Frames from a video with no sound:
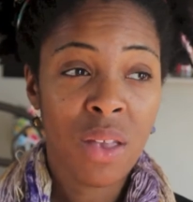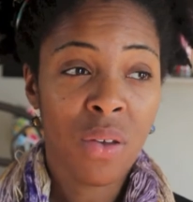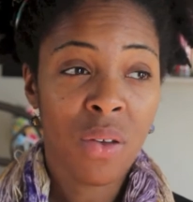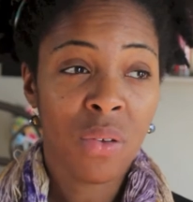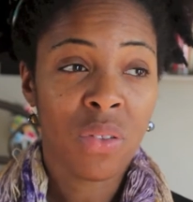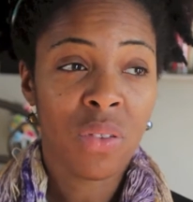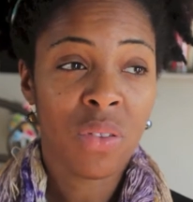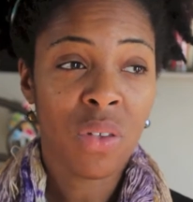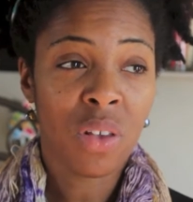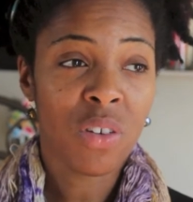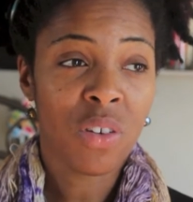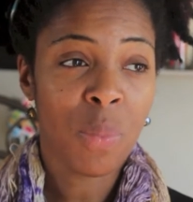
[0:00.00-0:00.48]
and you're
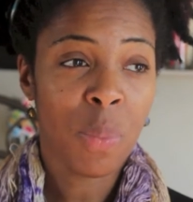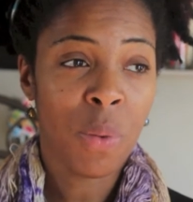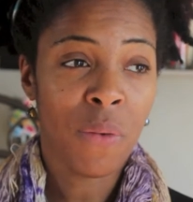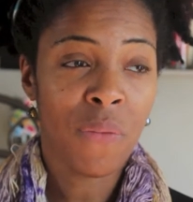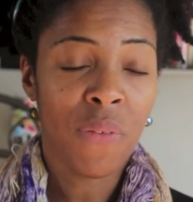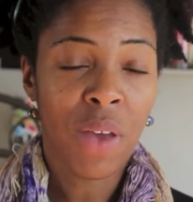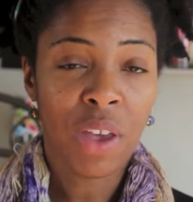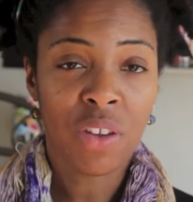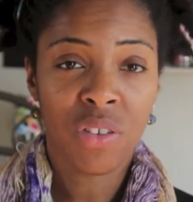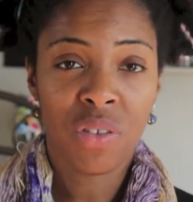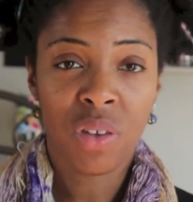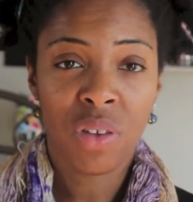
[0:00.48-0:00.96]
such a
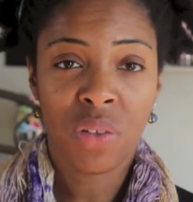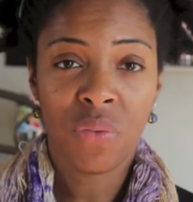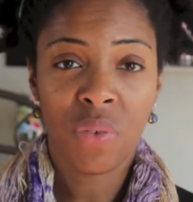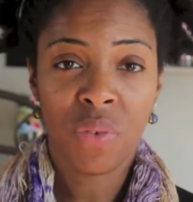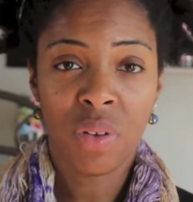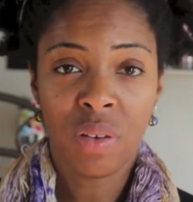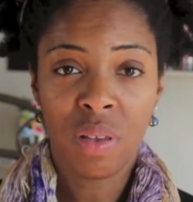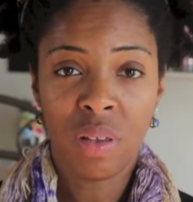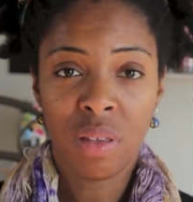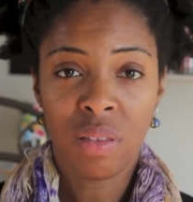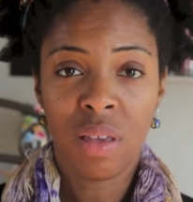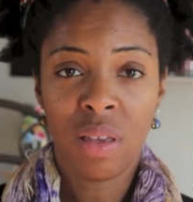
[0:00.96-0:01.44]
perfectionist
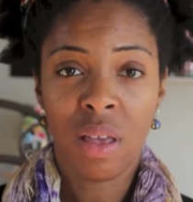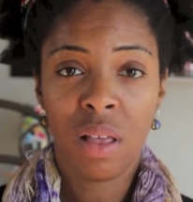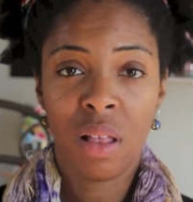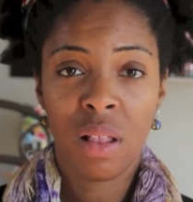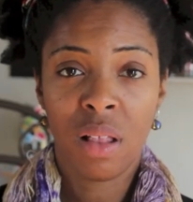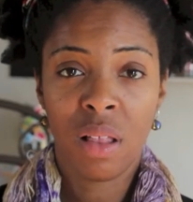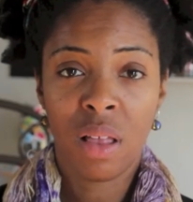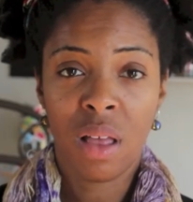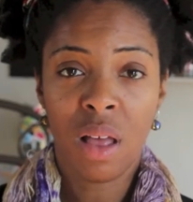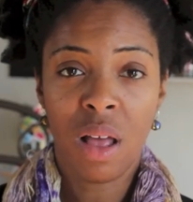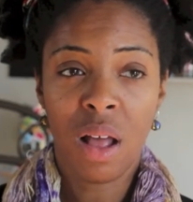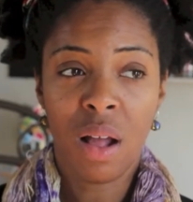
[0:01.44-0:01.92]
for
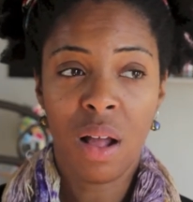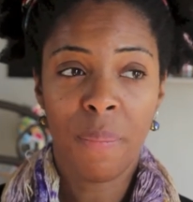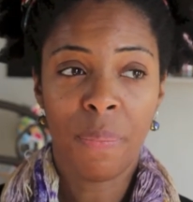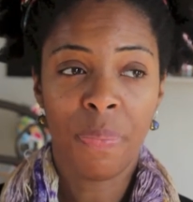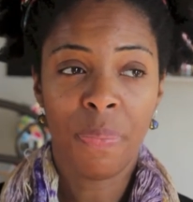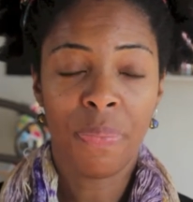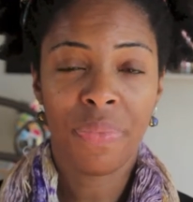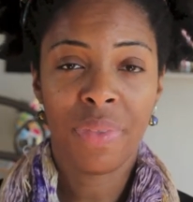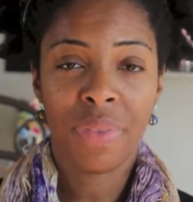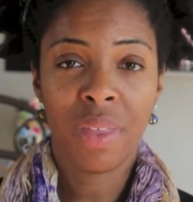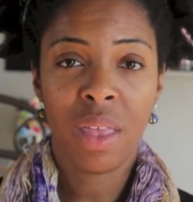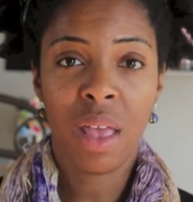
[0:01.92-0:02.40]
detail,
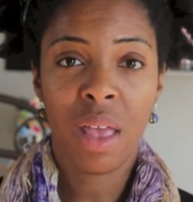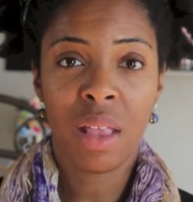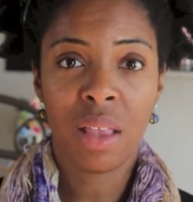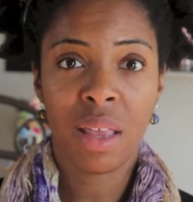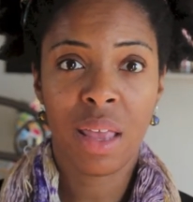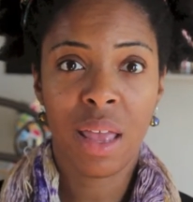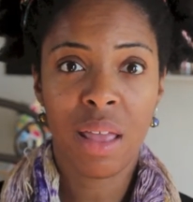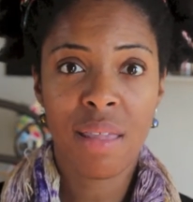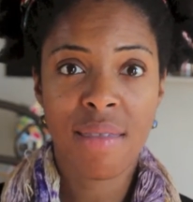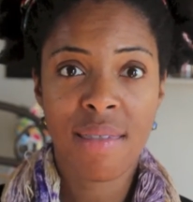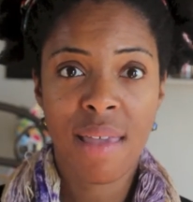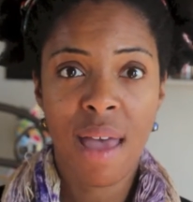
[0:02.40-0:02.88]
it
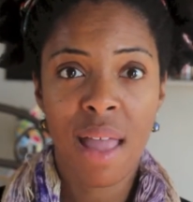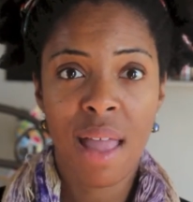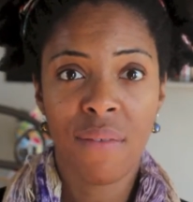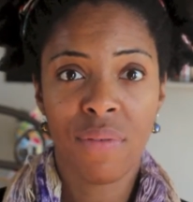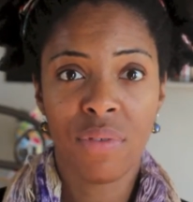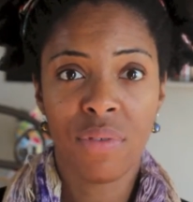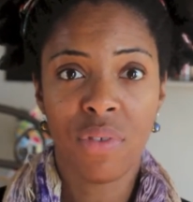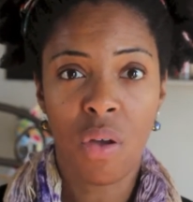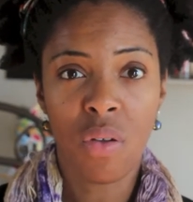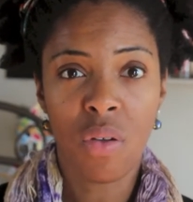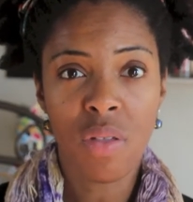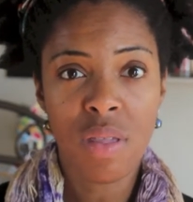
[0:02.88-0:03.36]
gets kind
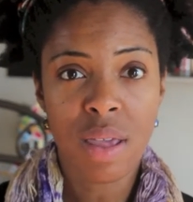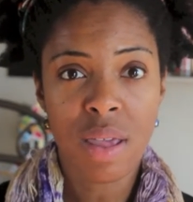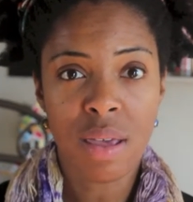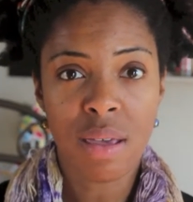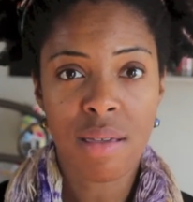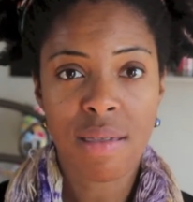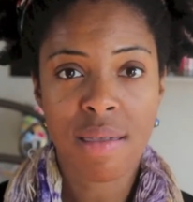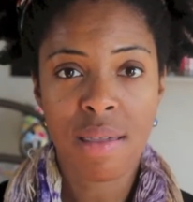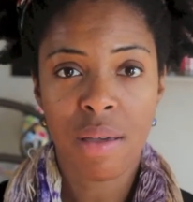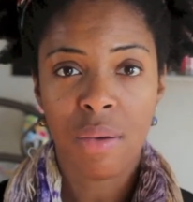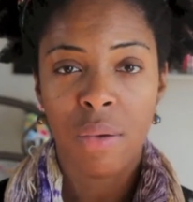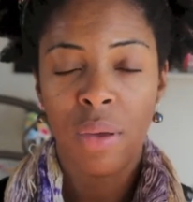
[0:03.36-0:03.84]
of daunting.
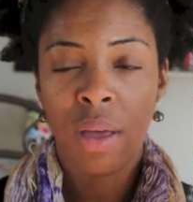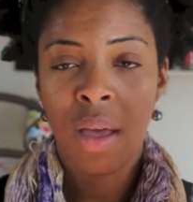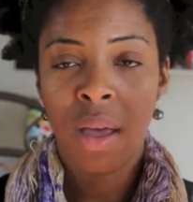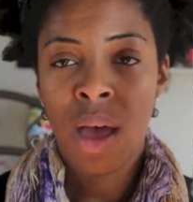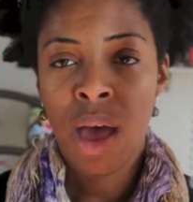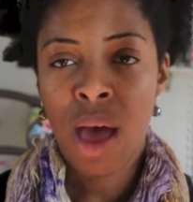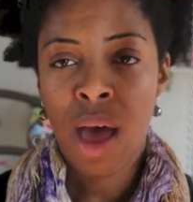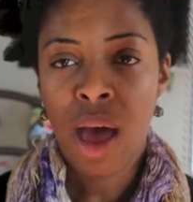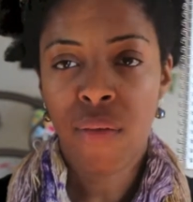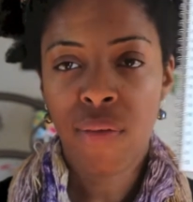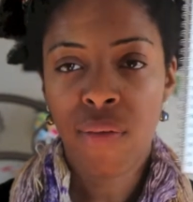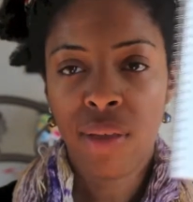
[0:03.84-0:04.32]
So
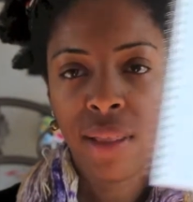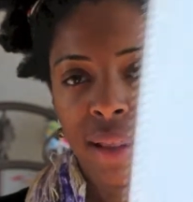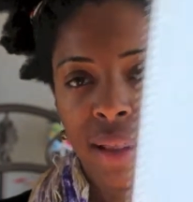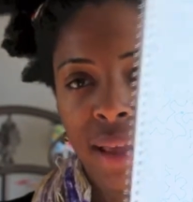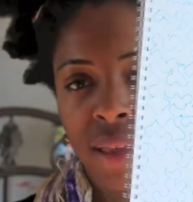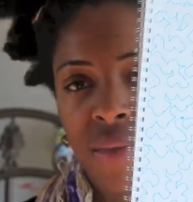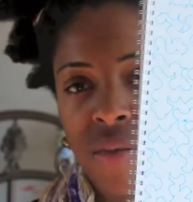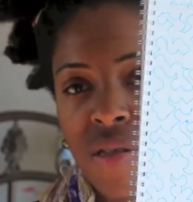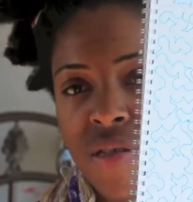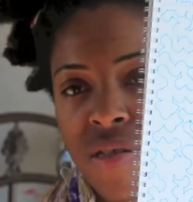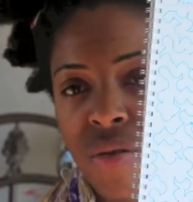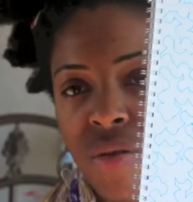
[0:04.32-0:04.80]
I really
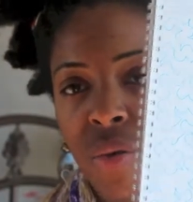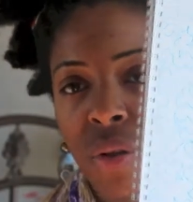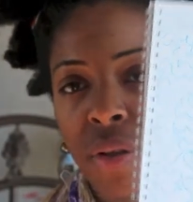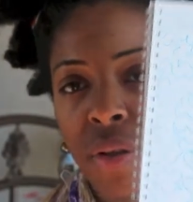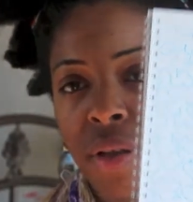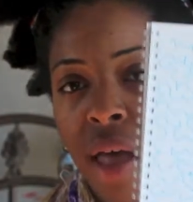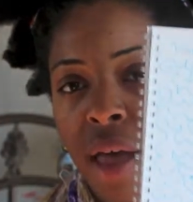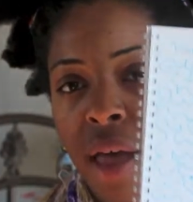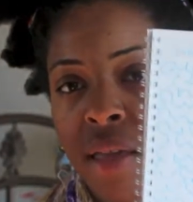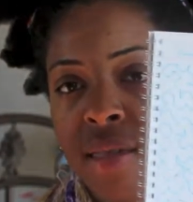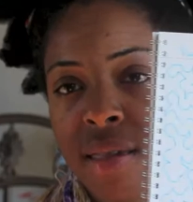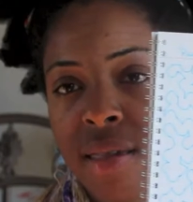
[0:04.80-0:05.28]
like these doodle
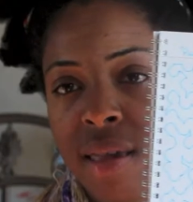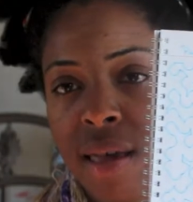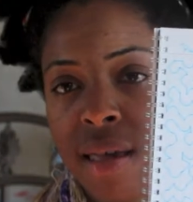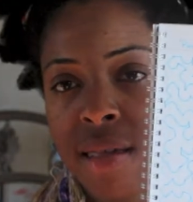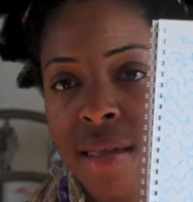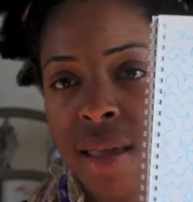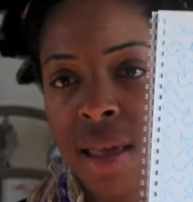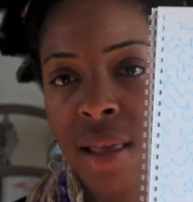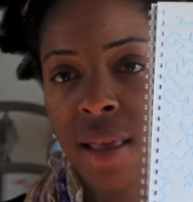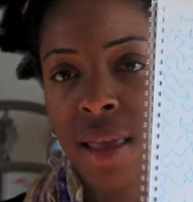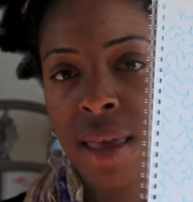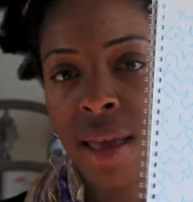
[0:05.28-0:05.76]
dots
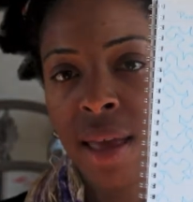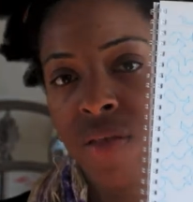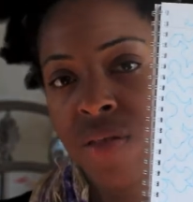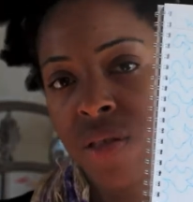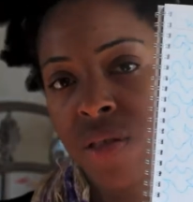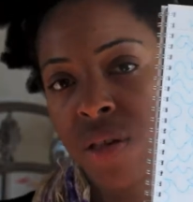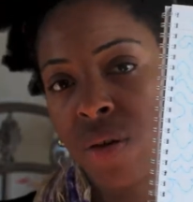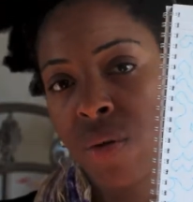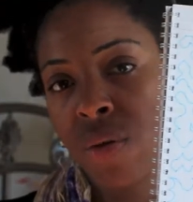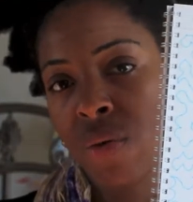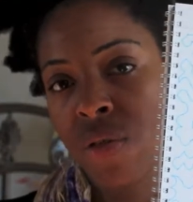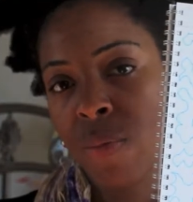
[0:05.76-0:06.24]
because it
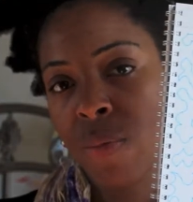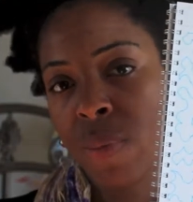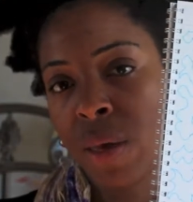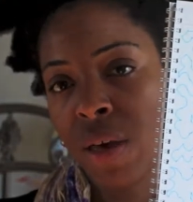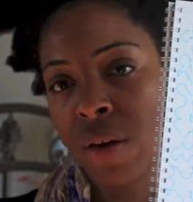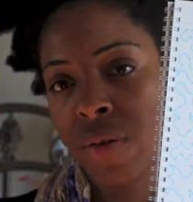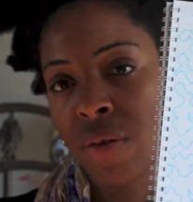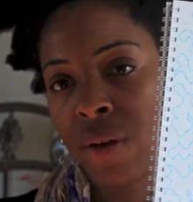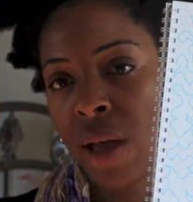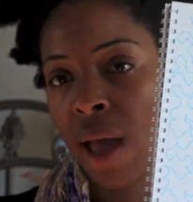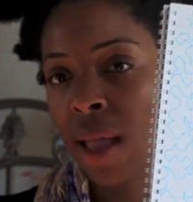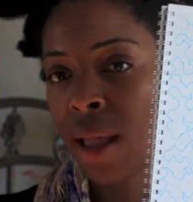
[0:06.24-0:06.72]
gets you to be
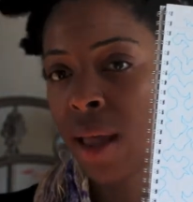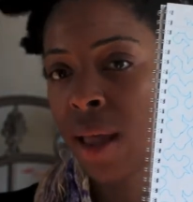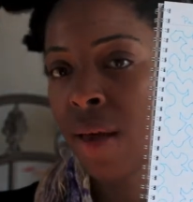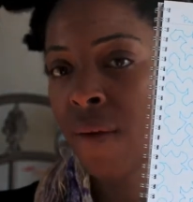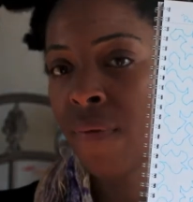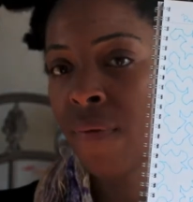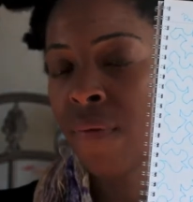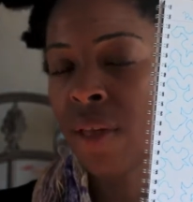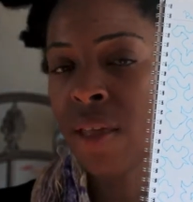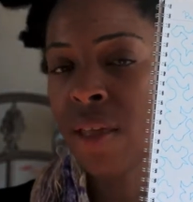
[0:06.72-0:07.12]
creative.